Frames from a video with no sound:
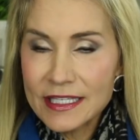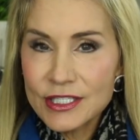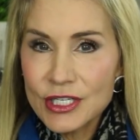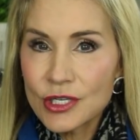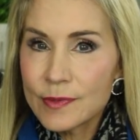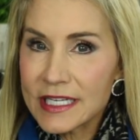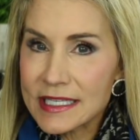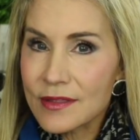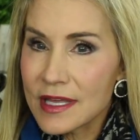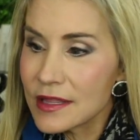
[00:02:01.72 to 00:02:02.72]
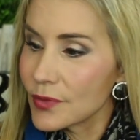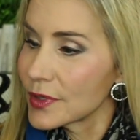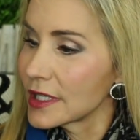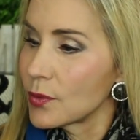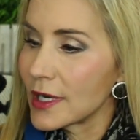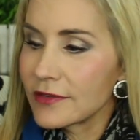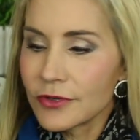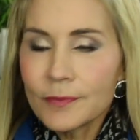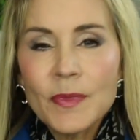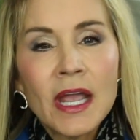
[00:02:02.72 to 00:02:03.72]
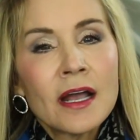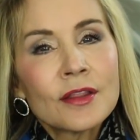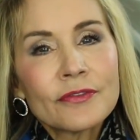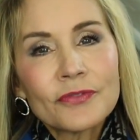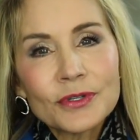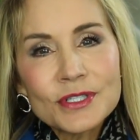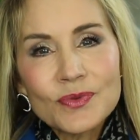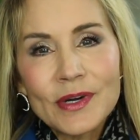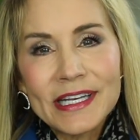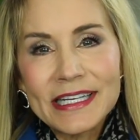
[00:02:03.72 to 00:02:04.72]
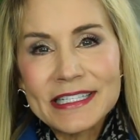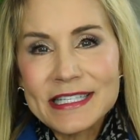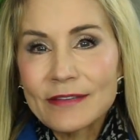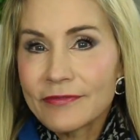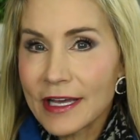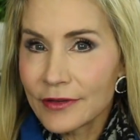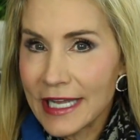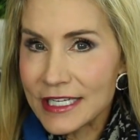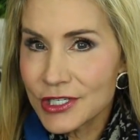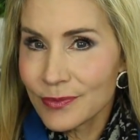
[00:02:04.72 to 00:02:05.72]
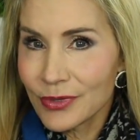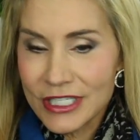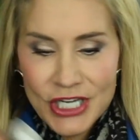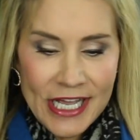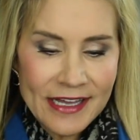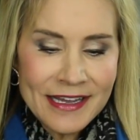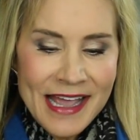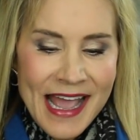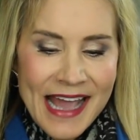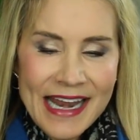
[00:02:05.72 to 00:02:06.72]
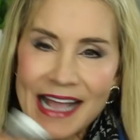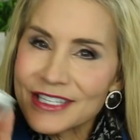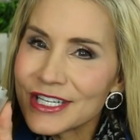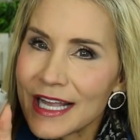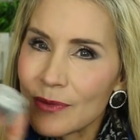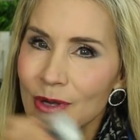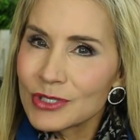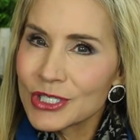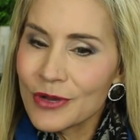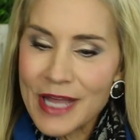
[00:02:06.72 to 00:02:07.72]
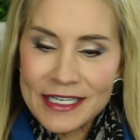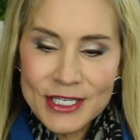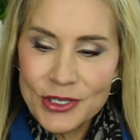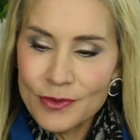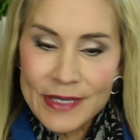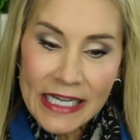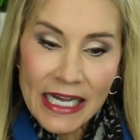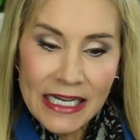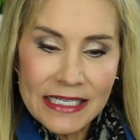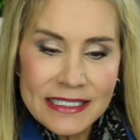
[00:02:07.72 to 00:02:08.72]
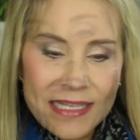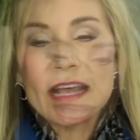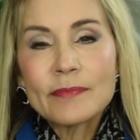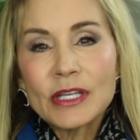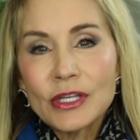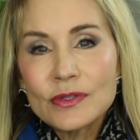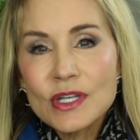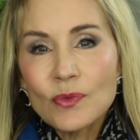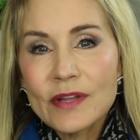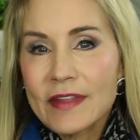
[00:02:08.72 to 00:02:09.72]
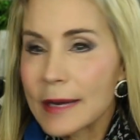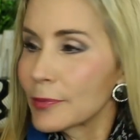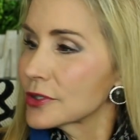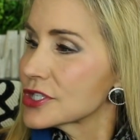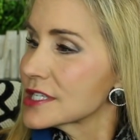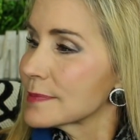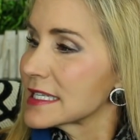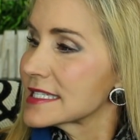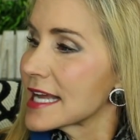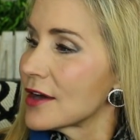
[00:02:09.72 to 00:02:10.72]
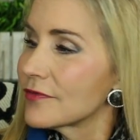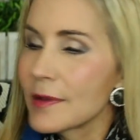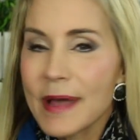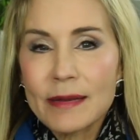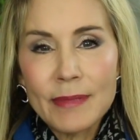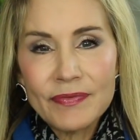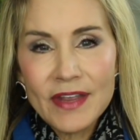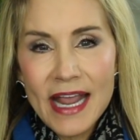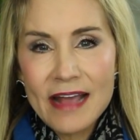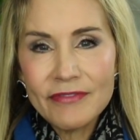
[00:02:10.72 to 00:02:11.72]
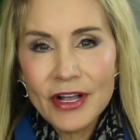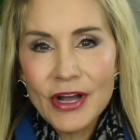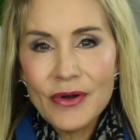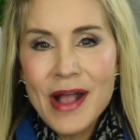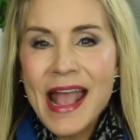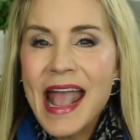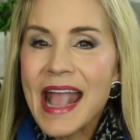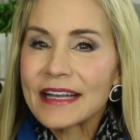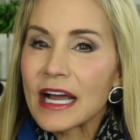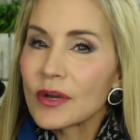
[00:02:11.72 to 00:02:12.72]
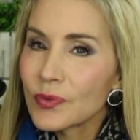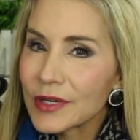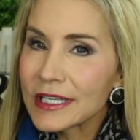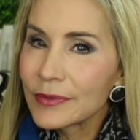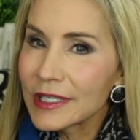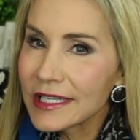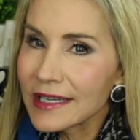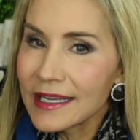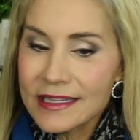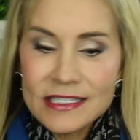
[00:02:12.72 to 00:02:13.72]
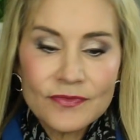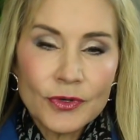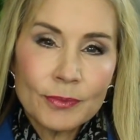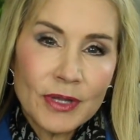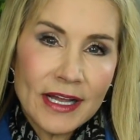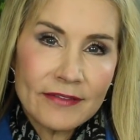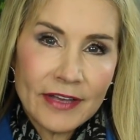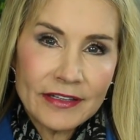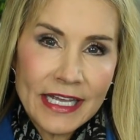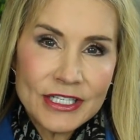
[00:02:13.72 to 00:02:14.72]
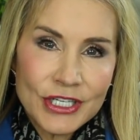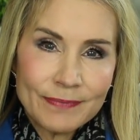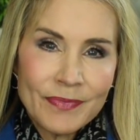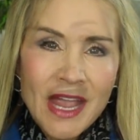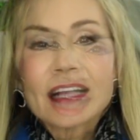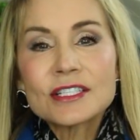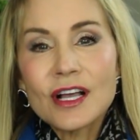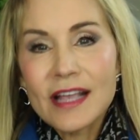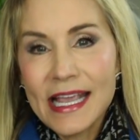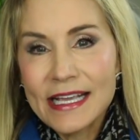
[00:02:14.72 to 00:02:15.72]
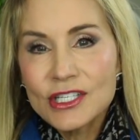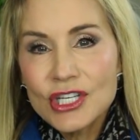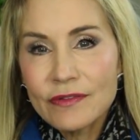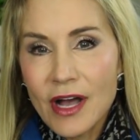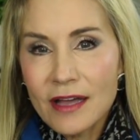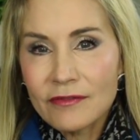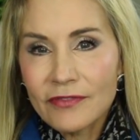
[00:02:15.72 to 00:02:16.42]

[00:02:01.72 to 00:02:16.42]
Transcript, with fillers: this to you because I think they're really wonderful. The first one is the foundation brush head, and actually I won't show that to you because I've been using one that I purchased myself about a month and a half ago, and I really, really like this for applying foundation. I saw Angie of Hot and